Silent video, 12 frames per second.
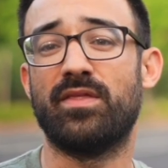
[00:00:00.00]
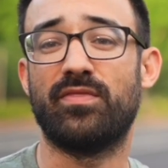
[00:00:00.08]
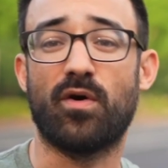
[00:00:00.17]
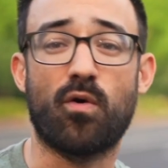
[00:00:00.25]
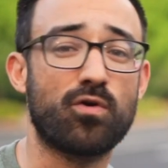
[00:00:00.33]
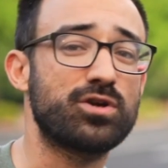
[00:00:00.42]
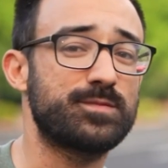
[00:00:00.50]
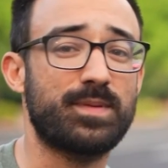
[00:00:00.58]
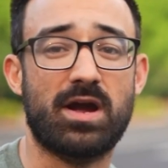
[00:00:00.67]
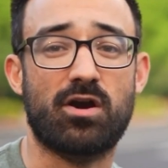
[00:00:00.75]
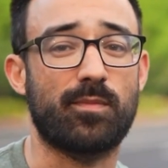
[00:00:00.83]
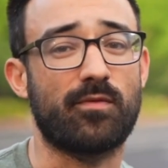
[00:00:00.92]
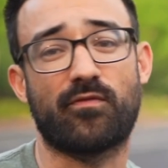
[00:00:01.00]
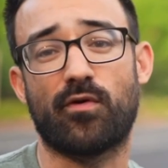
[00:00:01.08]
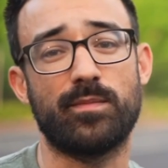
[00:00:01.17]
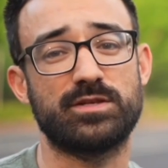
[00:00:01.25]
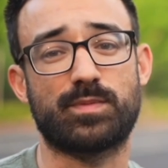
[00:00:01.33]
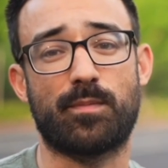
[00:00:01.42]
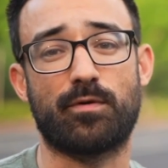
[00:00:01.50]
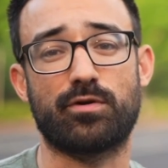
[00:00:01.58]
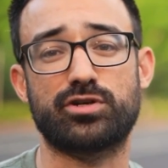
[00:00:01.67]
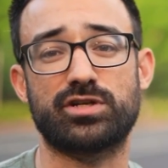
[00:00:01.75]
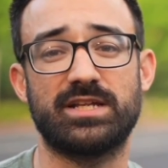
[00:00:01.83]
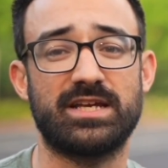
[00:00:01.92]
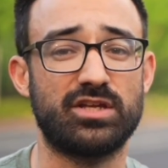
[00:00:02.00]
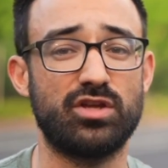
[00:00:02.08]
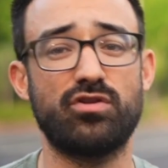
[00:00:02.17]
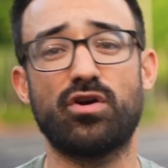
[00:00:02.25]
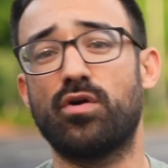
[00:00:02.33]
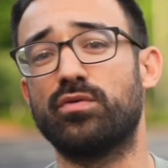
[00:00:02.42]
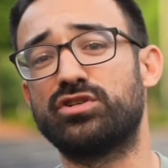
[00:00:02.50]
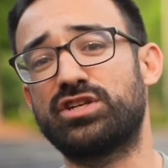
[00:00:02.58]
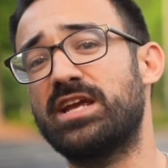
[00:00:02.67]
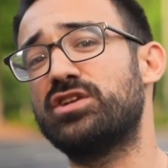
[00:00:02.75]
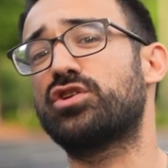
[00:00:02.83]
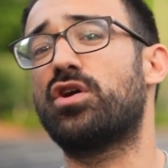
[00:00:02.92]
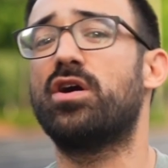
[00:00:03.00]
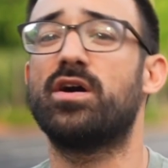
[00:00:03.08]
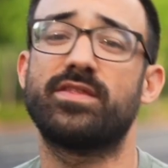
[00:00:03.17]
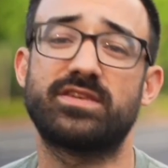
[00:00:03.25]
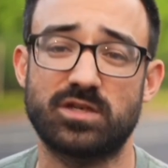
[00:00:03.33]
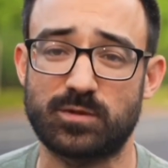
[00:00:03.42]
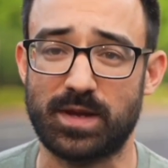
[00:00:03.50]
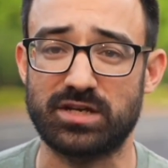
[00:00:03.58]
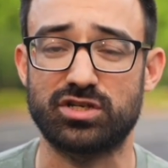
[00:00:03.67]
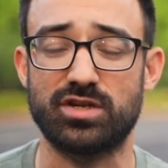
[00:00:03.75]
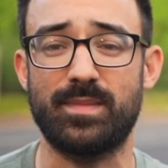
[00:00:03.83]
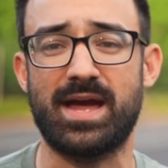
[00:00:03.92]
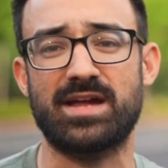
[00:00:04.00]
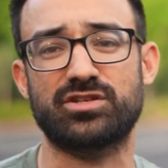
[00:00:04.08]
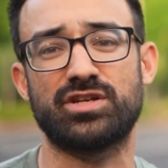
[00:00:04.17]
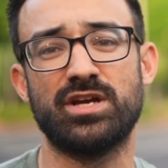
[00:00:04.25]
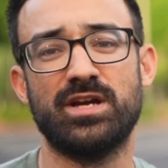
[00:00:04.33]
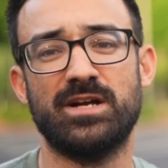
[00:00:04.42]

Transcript: the horsepower performance proportionally and you don't change all the suspension to match,